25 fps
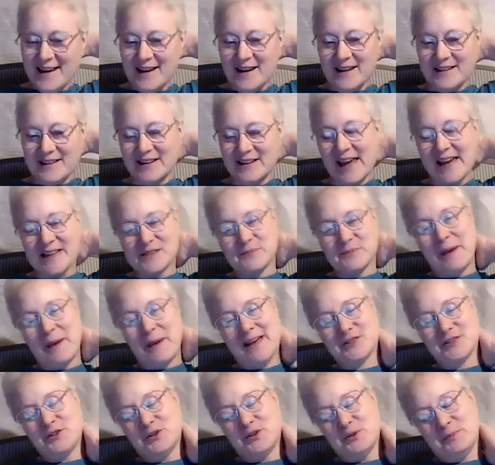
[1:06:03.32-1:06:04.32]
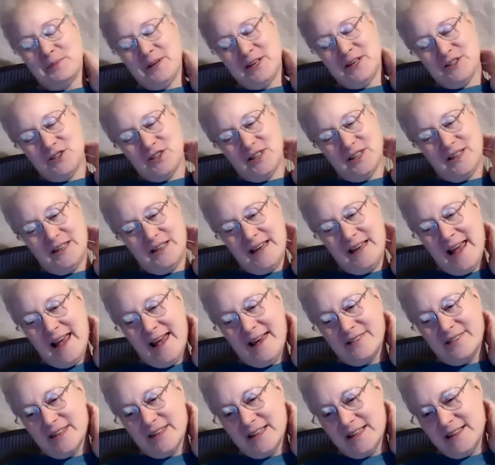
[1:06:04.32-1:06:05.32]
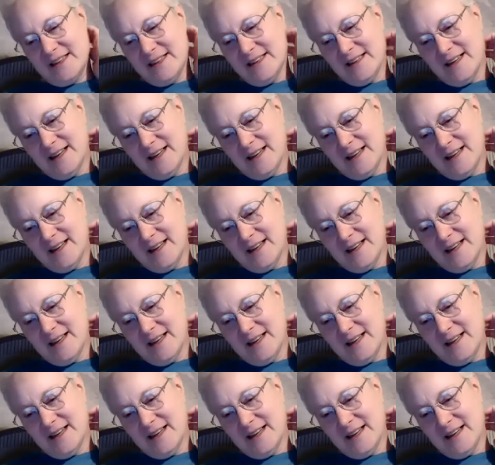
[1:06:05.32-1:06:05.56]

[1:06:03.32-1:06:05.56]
The last passenger pigeon and the,